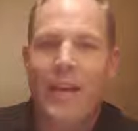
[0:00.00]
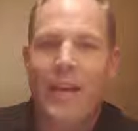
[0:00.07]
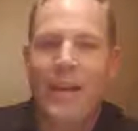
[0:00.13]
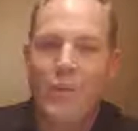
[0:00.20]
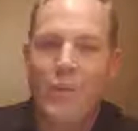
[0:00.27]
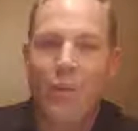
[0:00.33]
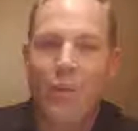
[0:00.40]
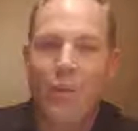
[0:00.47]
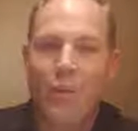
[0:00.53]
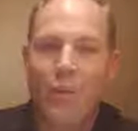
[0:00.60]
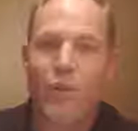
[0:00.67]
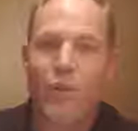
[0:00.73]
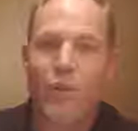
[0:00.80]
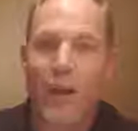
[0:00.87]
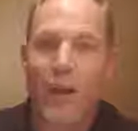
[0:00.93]
And he
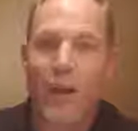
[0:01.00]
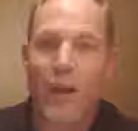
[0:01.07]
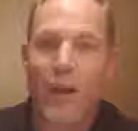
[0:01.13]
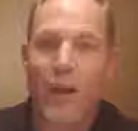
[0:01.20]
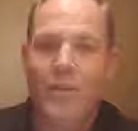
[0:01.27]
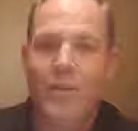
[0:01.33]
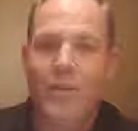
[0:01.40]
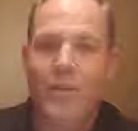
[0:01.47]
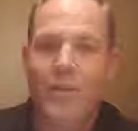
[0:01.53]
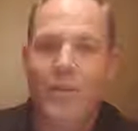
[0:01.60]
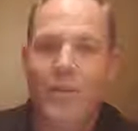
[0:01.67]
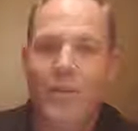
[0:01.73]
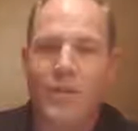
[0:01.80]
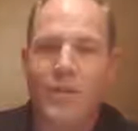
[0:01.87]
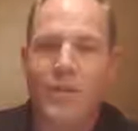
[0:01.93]
asked me really
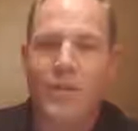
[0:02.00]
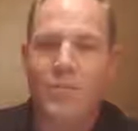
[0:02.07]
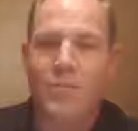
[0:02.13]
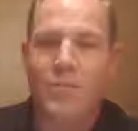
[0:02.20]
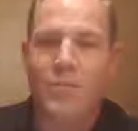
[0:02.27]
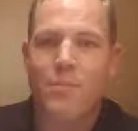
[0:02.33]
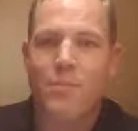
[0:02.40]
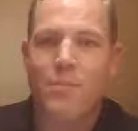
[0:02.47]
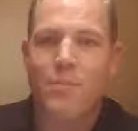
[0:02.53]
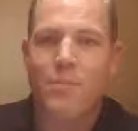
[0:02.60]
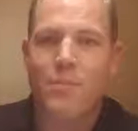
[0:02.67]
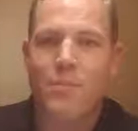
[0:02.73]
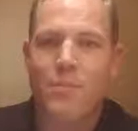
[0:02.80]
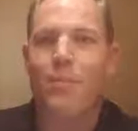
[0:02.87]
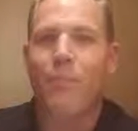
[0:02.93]
good
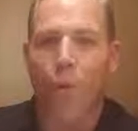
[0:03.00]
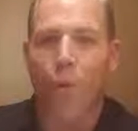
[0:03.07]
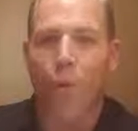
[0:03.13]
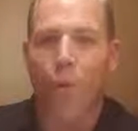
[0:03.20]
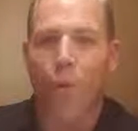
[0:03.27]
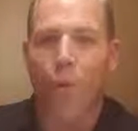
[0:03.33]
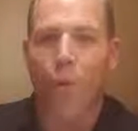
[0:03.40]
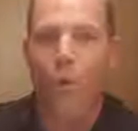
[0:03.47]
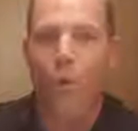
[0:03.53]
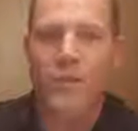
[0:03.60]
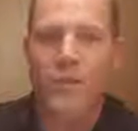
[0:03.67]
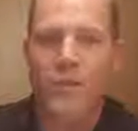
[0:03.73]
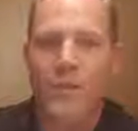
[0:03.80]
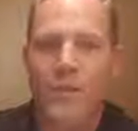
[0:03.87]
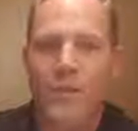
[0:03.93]
questions.
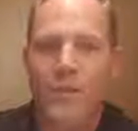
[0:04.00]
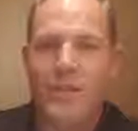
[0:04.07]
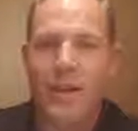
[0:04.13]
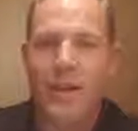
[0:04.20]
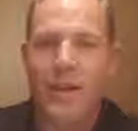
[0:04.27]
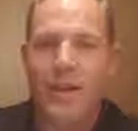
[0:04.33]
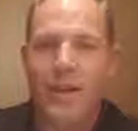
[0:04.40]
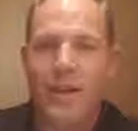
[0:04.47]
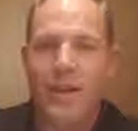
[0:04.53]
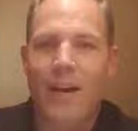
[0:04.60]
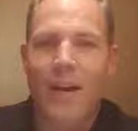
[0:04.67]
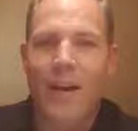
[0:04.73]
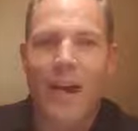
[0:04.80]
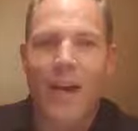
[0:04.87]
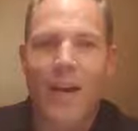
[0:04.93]
He asked me
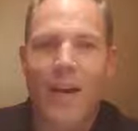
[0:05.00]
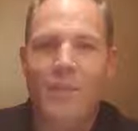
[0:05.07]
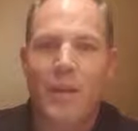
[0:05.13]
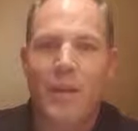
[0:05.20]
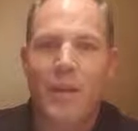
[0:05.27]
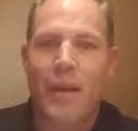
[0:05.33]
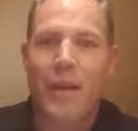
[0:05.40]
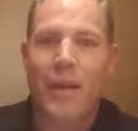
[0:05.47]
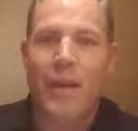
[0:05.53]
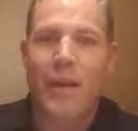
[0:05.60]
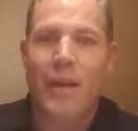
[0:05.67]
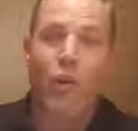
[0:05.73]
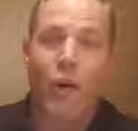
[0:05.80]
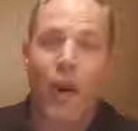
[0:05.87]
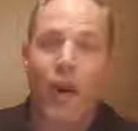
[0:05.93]
questions. He asked me about
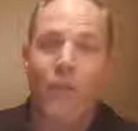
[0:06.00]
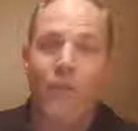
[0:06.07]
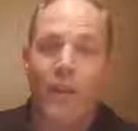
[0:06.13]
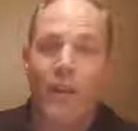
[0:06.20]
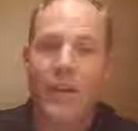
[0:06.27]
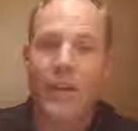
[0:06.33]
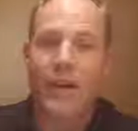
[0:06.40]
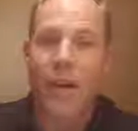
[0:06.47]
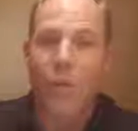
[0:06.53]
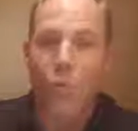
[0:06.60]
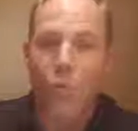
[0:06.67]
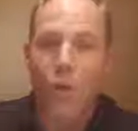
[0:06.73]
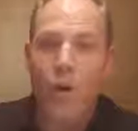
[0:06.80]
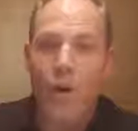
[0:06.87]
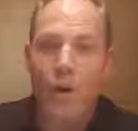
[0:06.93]
how confident I
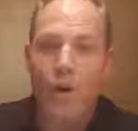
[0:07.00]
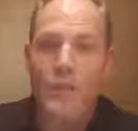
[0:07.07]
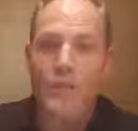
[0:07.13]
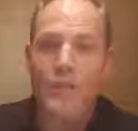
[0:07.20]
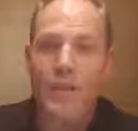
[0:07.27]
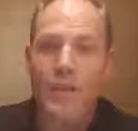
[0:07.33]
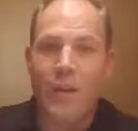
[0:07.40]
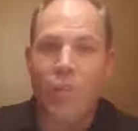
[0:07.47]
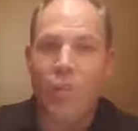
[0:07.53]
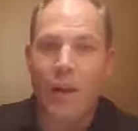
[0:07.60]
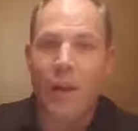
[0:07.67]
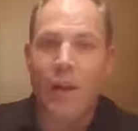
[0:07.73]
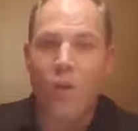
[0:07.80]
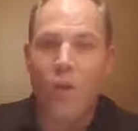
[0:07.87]
was in what I